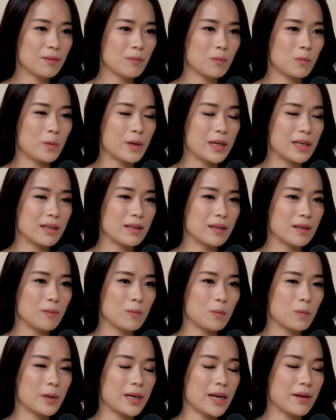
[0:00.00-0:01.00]
when
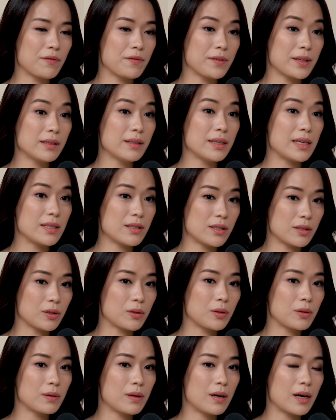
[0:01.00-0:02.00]
I feel
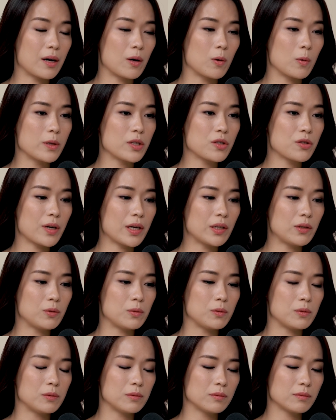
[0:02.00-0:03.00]
insecure, I always try
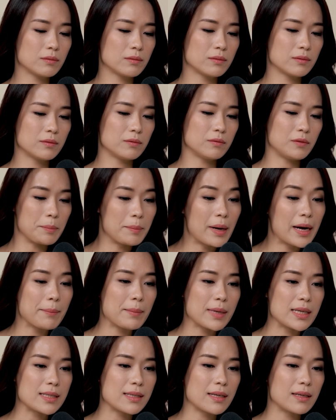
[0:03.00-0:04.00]
to remind
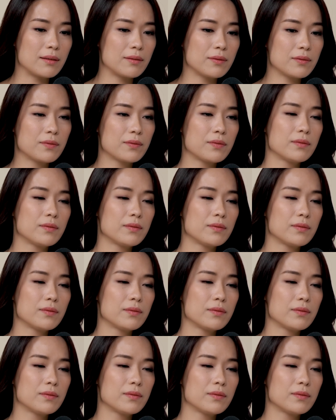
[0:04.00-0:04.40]
myself